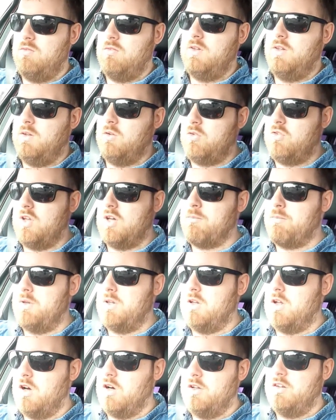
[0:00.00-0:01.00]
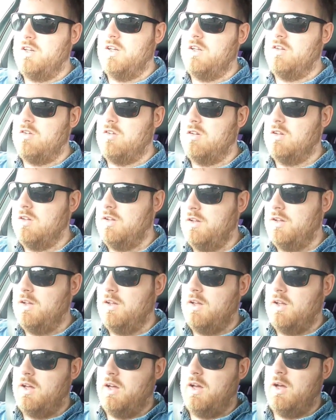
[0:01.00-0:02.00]
little segment that I did,
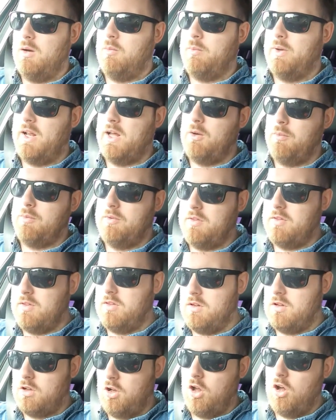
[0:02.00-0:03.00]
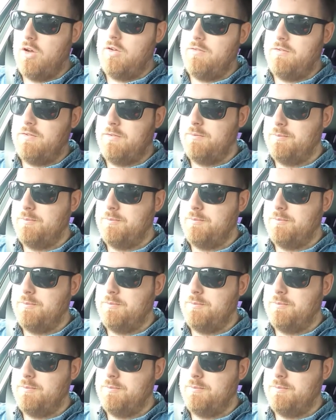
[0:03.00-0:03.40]
went out with Clive.